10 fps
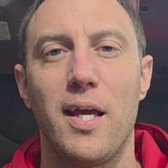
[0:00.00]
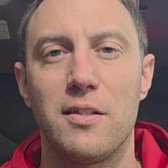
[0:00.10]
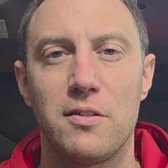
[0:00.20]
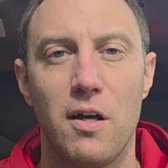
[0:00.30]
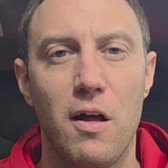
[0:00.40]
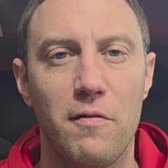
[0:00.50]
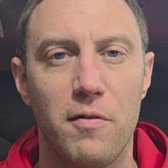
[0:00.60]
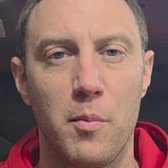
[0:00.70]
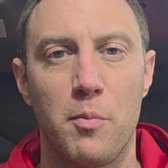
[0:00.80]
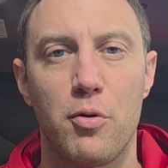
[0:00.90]
install
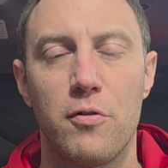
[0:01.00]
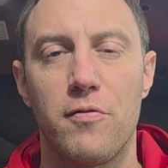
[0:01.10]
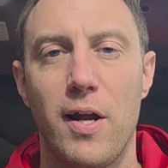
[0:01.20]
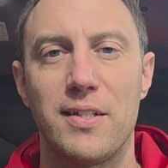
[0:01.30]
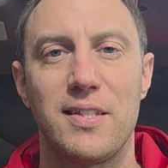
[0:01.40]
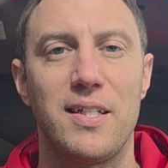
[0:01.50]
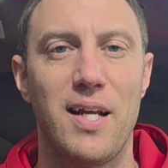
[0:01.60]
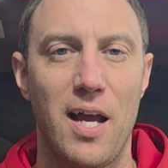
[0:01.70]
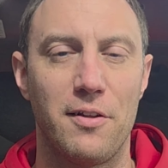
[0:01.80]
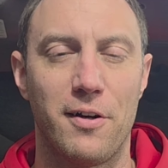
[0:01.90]
from Improved Racing
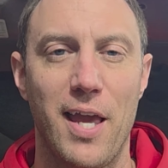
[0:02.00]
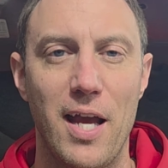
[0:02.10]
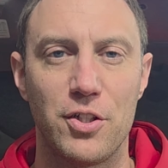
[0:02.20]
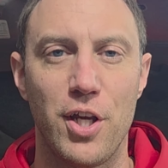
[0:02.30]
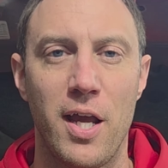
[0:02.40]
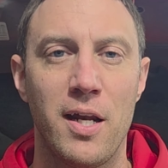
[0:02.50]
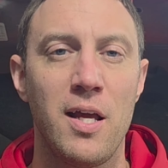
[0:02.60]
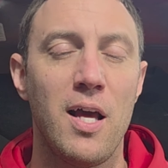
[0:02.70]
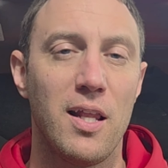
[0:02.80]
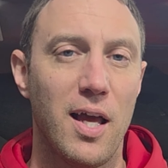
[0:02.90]
on their catch can.
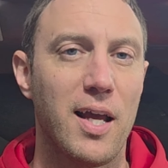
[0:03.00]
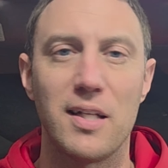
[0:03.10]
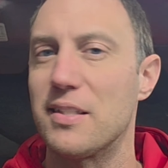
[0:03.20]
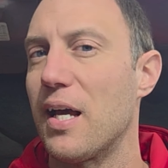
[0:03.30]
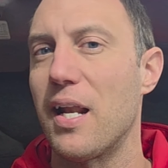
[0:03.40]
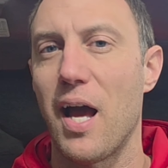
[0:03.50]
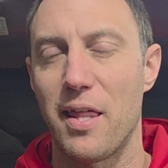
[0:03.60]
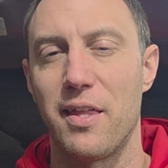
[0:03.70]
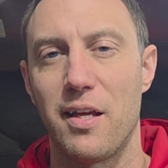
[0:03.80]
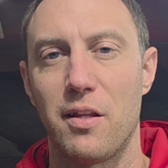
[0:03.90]
Like I said, I
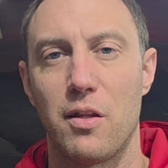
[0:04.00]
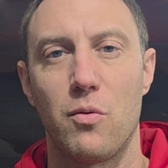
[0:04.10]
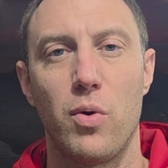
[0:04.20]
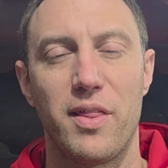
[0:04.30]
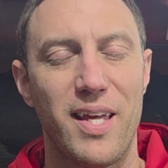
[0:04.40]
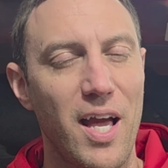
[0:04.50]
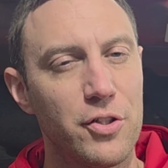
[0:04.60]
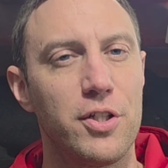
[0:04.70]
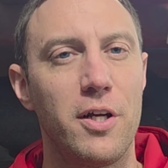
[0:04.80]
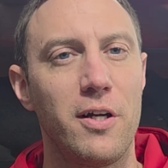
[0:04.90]
think with the
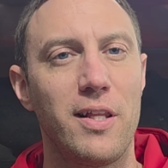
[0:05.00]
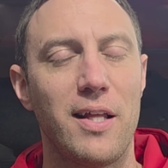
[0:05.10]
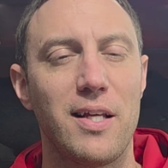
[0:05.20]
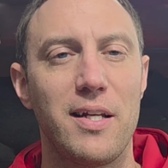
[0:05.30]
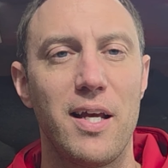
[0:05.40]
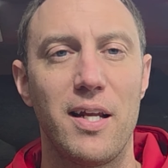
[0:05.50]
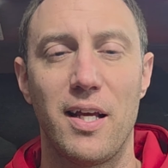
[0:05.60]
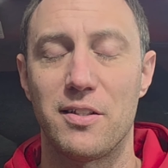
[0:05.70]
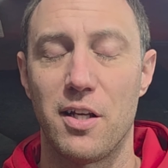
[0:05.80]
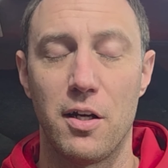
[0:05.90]
engineering that they did,
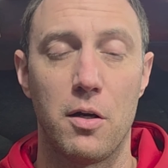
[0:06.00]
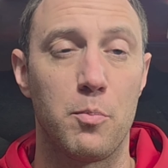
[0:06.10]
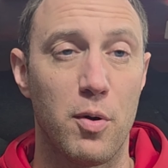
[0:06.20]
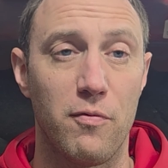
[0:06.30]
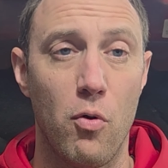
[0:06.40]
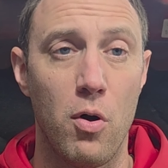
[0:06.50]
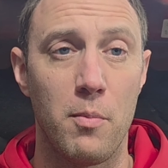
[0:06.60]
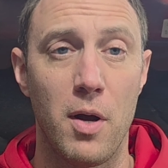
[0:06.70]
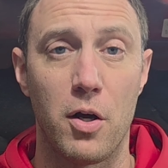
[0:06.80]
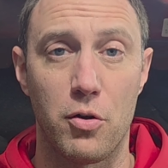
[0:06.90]
it's gonna
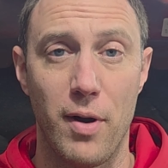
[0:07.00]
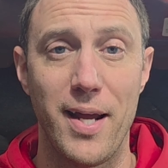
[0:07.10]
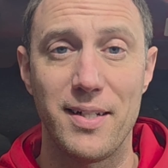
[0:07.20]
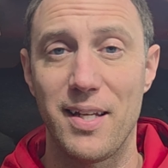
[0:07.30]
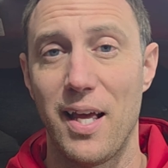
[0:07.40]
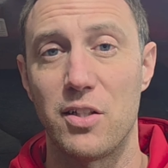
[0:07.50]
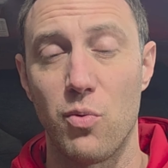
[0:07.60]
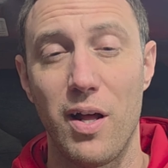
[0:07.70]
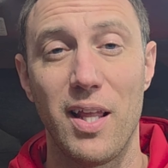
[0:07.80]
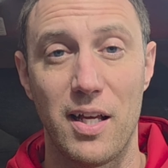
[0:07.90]
perform great as
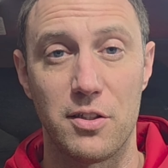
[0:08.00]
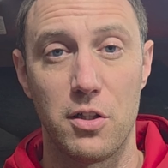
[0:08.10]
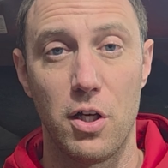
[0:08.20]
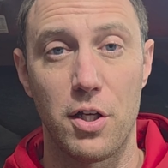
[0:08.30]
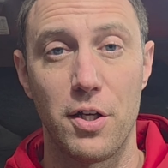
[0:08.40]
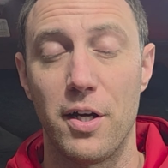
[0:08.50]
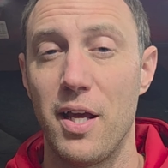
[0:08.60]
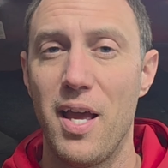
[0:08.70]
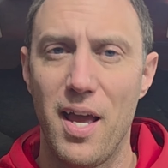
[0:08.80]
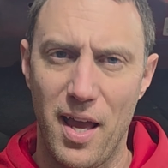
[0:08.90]
well as look
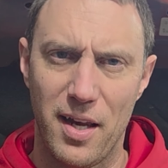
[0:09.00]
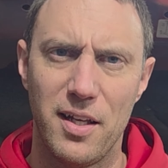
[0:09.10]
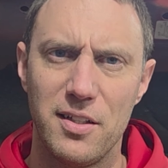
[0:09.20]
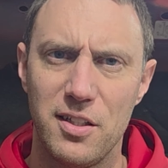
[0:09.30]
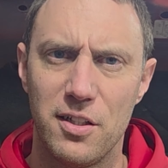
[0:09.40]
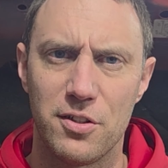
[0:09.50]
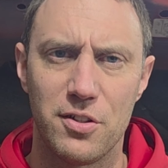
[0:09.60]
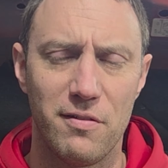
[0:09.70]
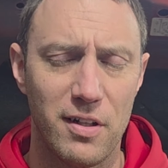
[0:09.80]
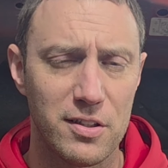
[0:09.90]
good and easy to
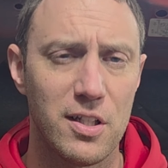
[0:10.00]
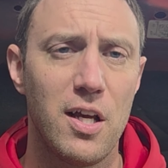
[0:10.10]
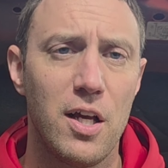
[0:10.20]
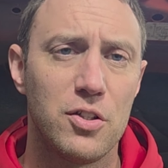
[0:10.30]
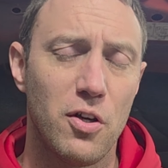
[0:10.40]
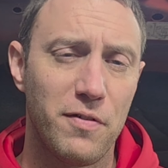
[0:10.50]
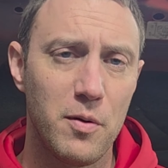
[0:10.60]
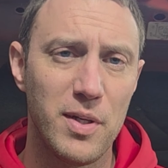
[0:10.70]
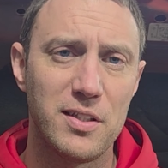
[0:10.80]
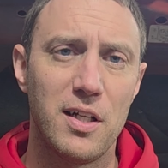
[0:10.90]
service. So if
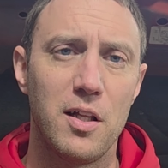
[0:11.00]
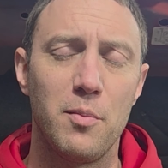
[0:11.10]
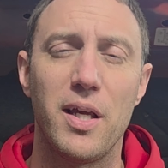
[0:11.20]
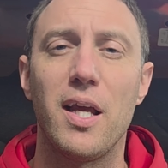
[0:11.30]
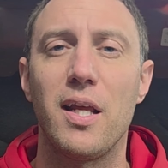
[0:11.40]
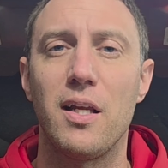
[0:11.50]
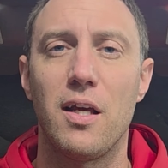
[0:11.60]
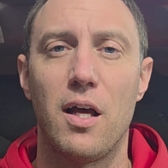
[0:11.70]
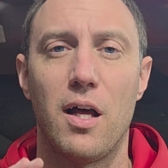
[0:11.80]
you missed it in the beginning,